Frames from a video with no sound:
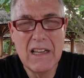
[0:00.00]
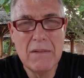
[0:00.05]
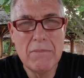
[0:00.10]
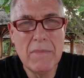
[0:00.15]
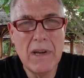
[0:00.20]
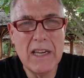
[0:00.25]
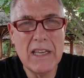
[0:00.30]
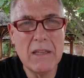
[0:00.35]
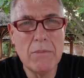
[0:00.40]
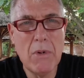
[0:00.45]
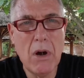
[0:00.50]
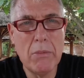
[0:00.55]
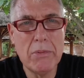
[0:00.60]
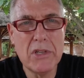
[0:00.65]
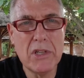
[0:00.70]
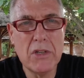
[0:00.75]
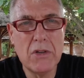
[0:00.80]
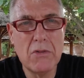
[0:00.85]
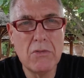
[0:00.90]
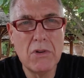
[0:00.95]
Make them
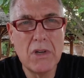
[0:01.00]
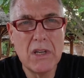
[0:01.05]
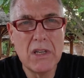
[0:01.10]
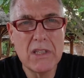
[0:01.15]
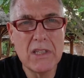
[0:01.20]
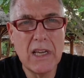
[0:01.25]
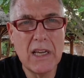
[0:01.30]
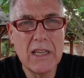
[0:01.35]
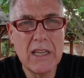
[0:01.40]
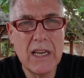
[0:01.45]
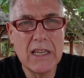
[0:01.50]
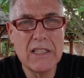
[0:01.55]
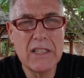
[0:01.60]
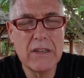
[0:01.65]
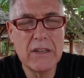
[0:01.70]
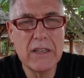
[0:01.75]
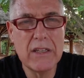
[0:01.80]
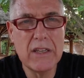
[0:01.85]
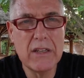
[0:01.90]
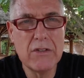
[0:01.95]
optional. So yes, you
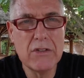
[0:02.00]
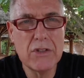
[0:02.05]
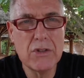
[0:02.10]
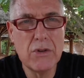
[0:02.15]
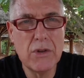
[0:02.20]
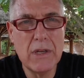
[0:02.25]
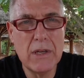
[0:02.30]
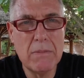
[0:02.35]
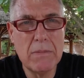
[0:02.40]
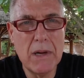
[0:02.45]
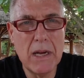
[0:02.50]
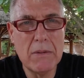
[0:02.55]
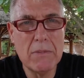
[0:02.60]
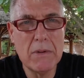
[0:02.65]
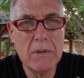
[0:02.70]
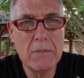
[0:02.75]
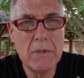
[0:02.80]
can use toilet paper,